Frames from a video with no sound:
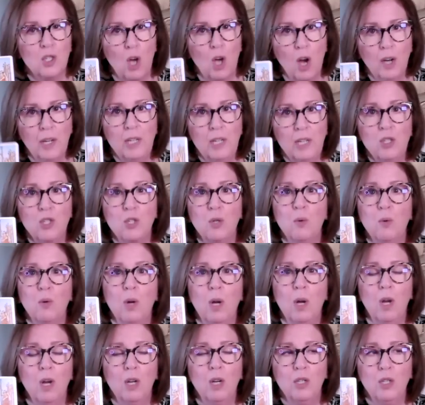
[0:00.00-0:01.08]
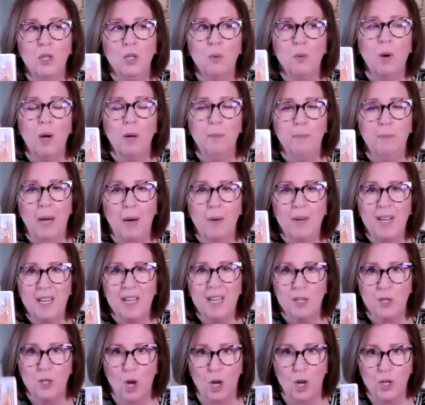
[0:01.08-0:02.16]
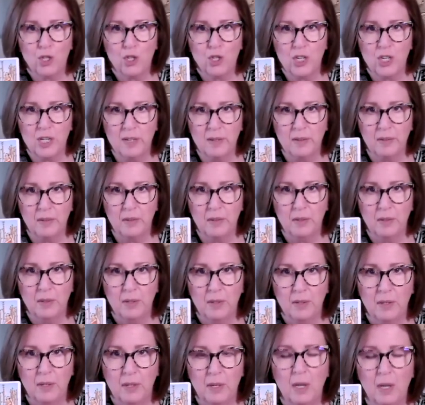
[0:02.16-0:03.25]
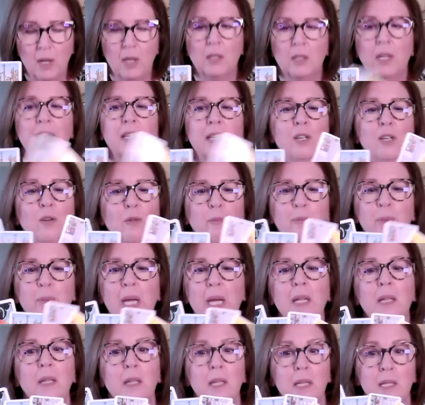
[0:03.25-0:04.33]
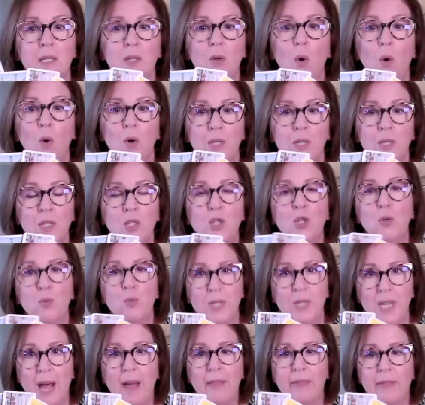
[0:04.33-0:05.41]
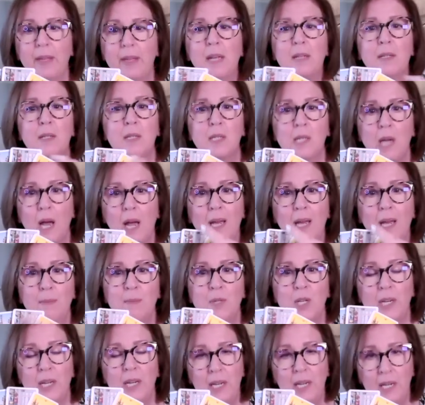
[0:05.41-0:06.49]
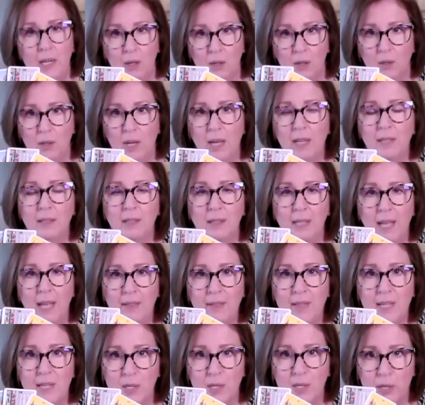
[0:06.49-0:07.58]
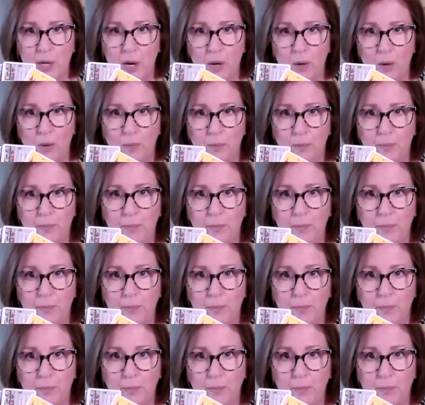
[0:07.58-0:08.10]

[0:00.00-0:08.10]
talking to you about exhaustion. Like you've beaten this horse to death. It's time to heal and let this go.